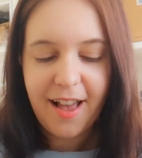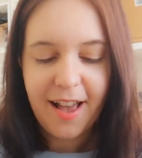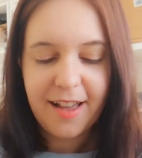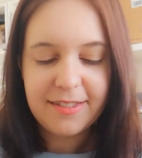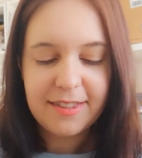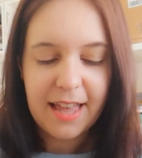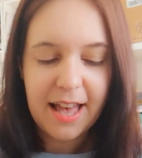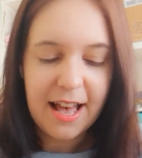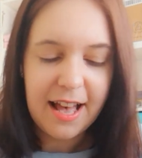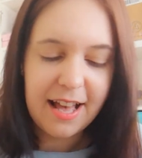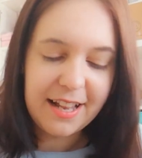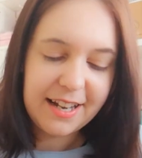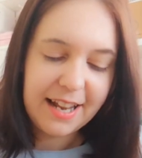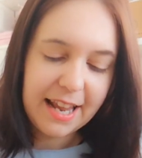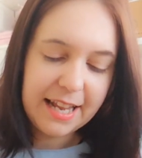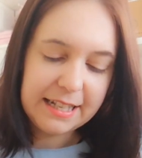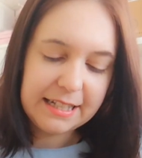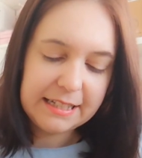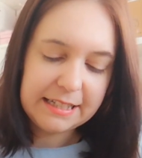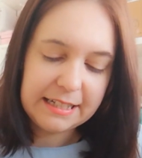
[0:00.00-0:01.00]
and then
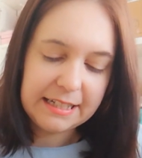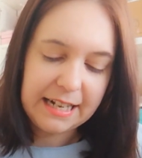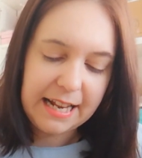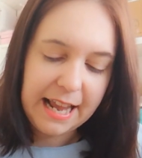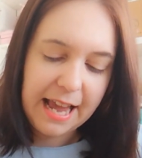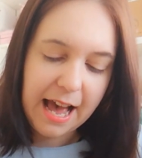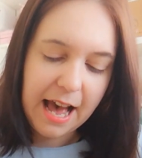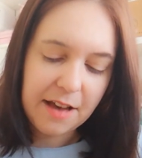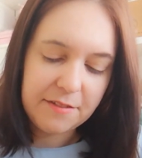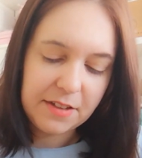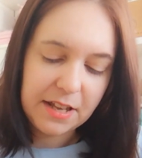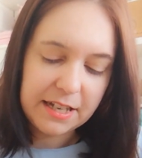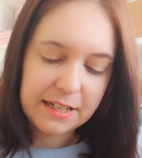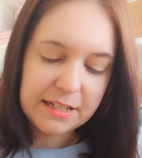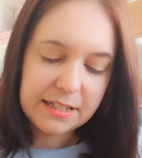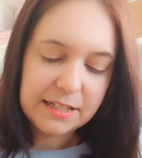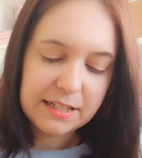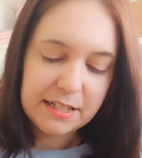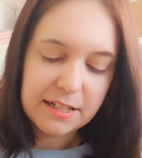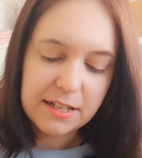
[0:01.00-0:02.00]
instantly have it
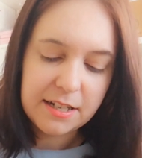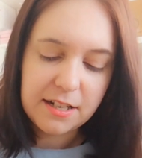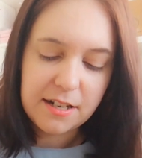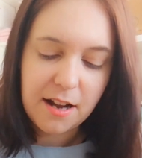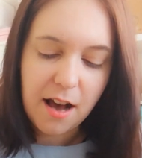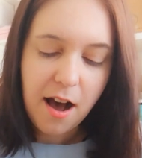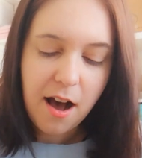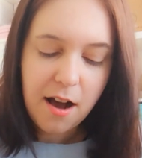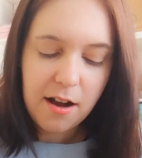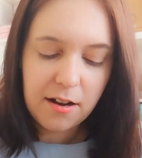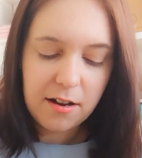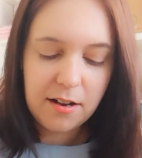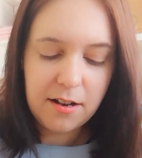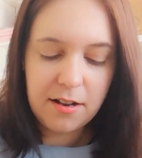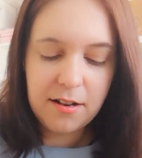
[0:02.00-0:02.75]
stuck.